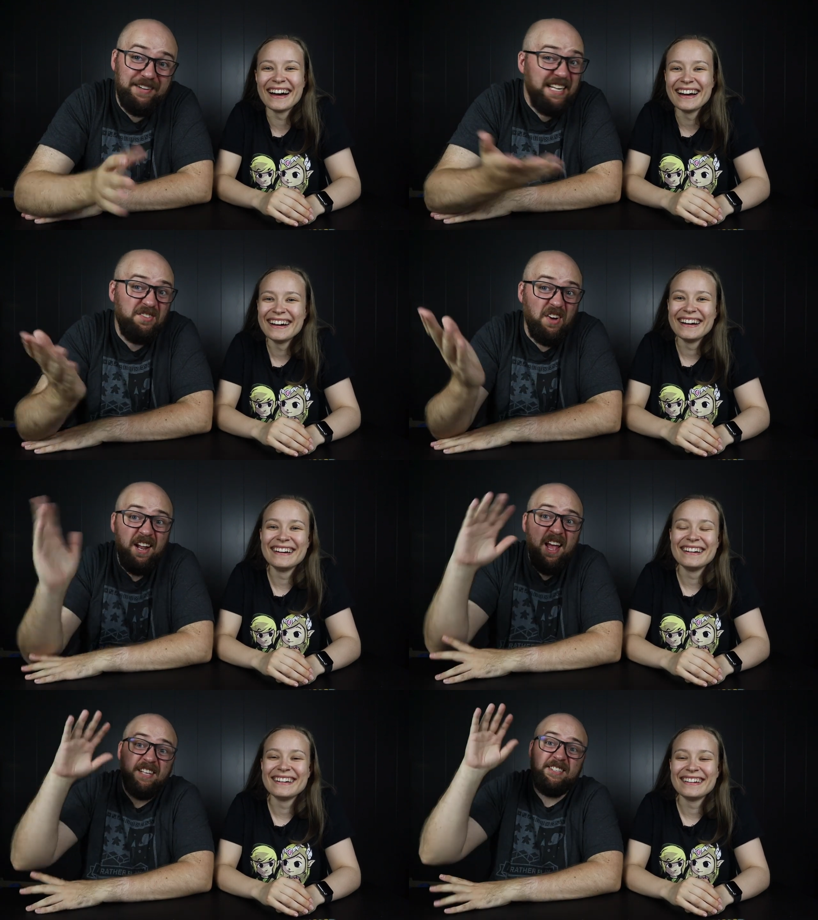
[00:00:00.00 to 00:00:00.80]
Speaker 1: but that's fine.
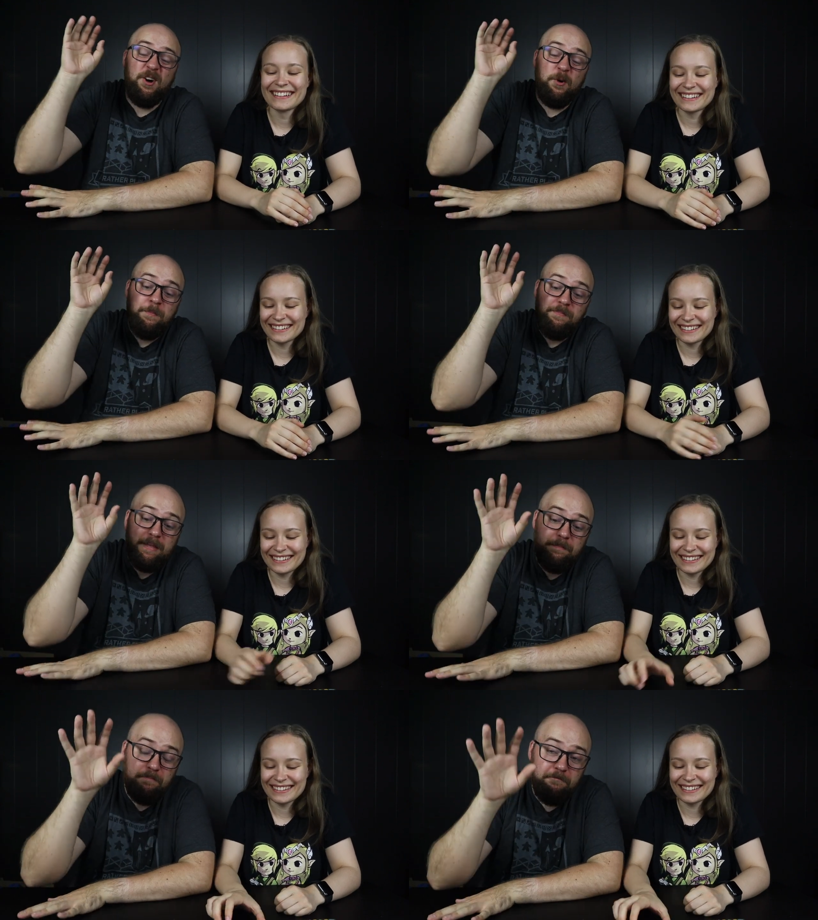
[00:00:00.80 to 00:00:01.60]
So
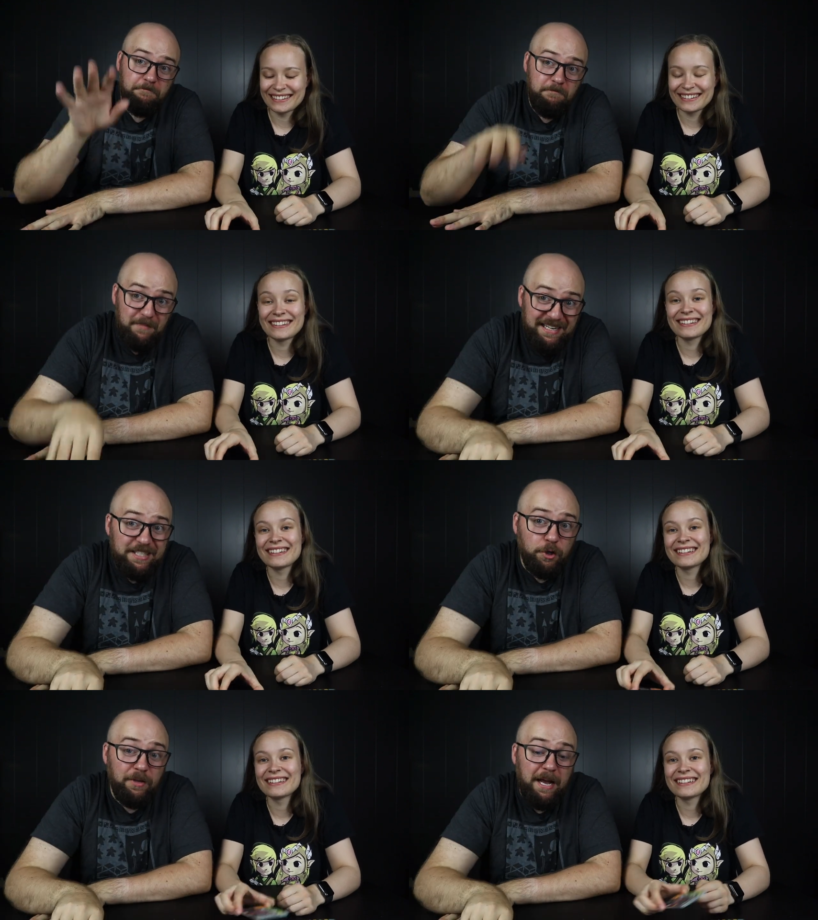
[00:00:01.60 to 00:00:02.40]
it's
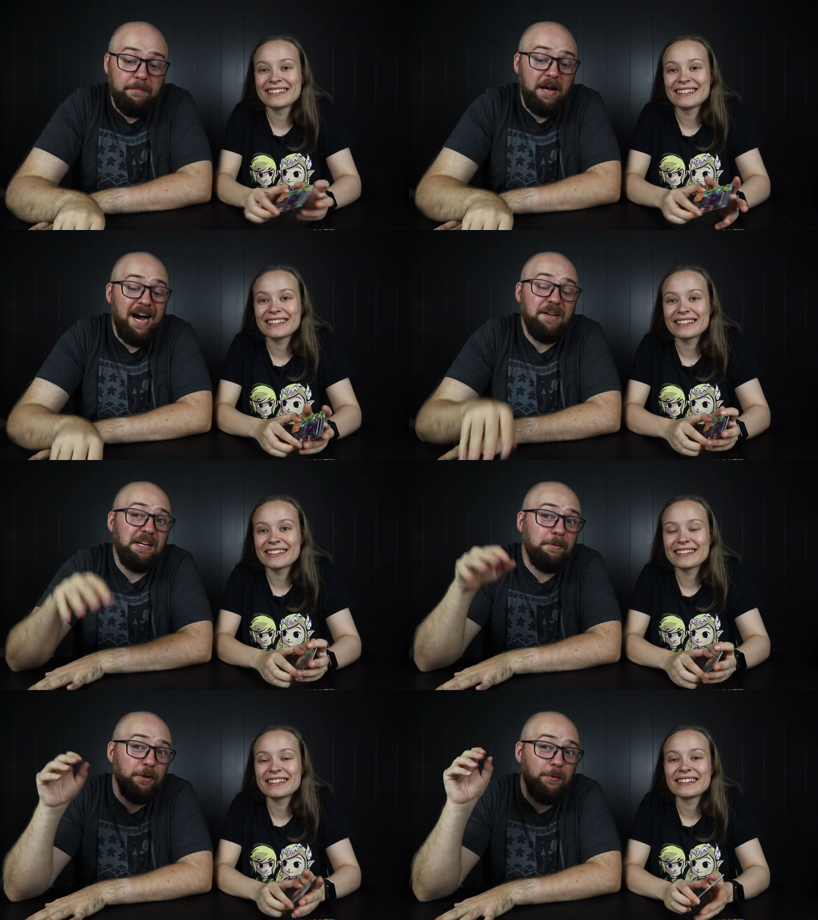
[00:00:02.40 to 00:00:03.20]
a good game. I
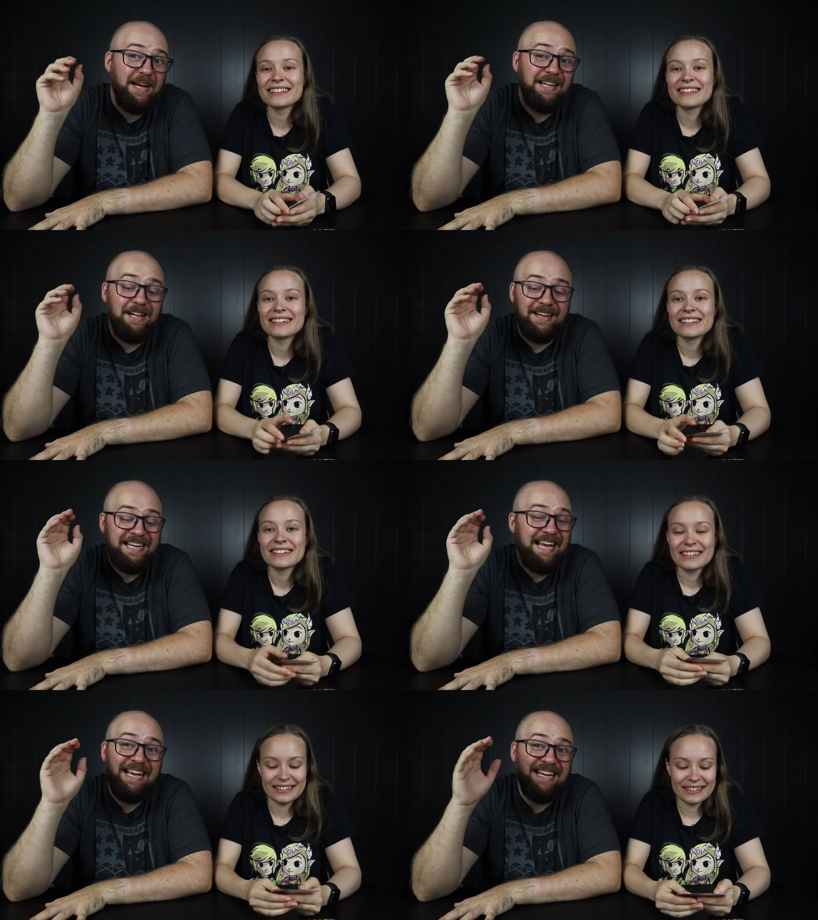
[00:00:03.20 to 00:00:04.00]
think I'm gonna rate it like a,
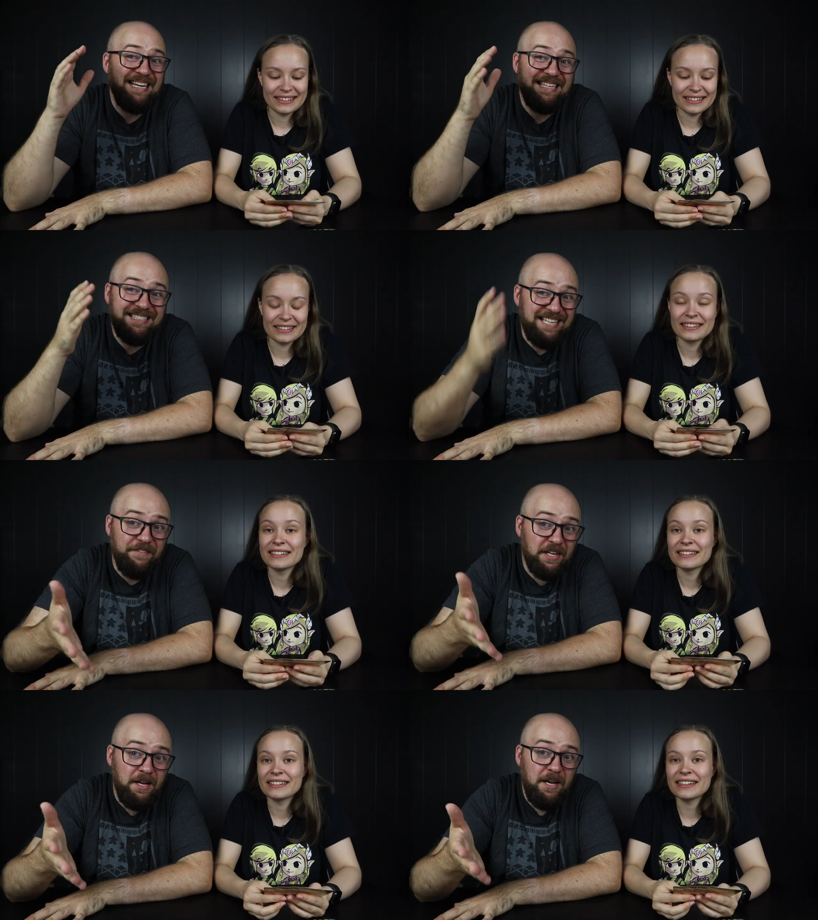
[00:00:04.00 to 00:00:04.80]
a, a
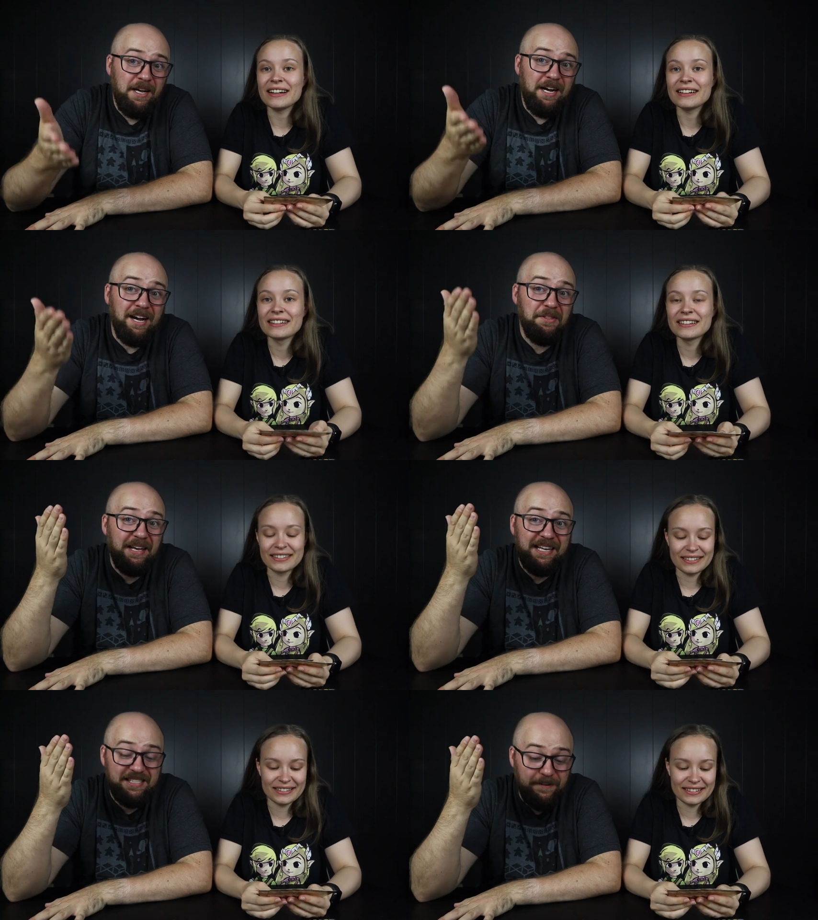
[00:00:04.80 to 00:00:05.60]
seven. Yeah. I
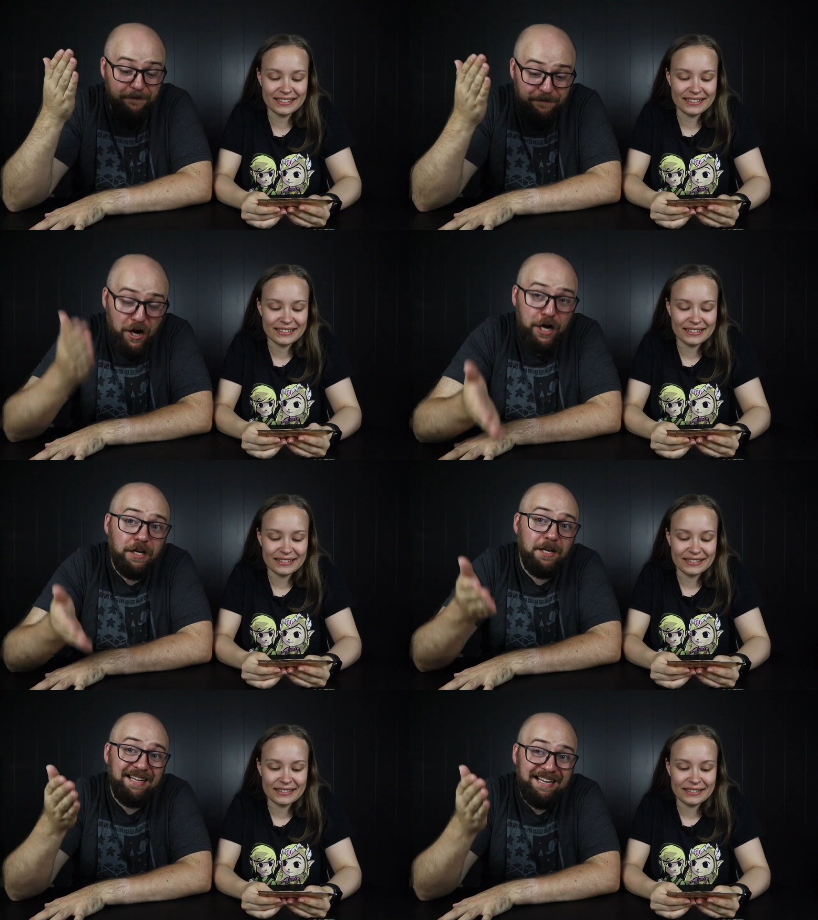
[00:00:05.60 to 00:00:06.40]
think it's a
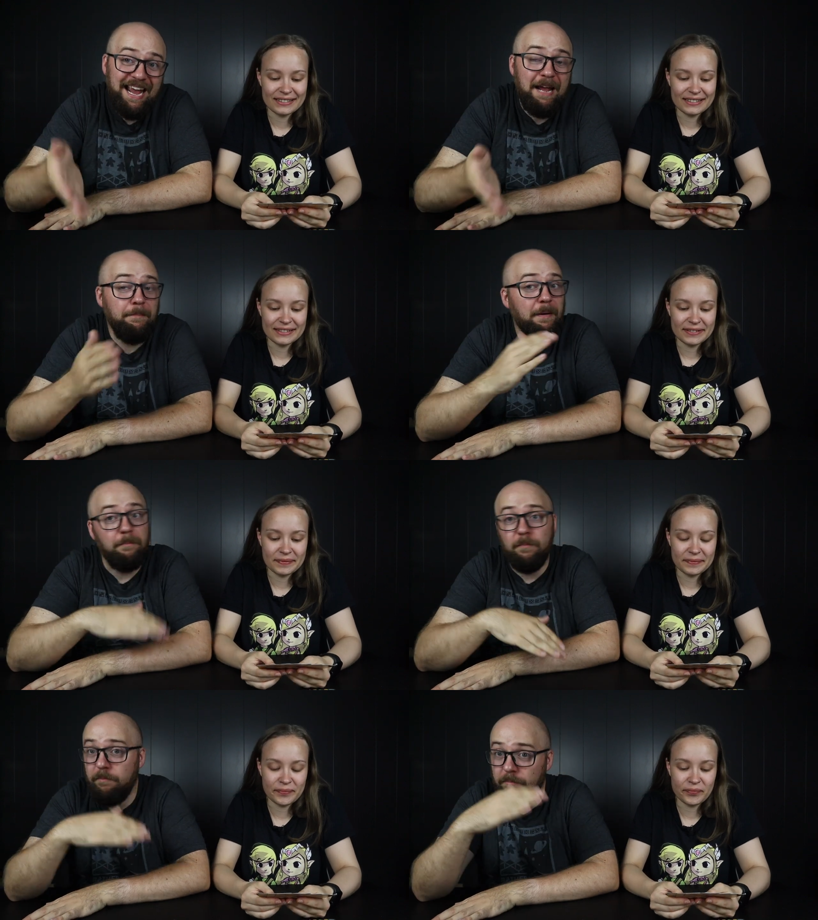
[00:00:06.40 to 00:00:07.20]
fine
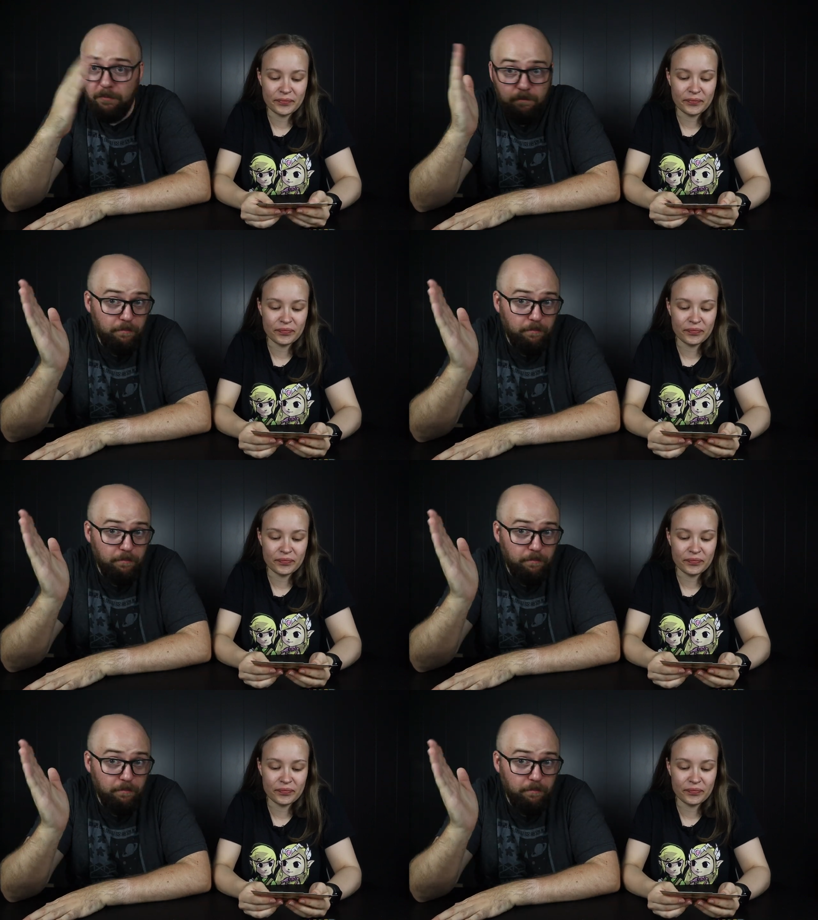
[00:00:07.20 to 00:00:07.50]
game,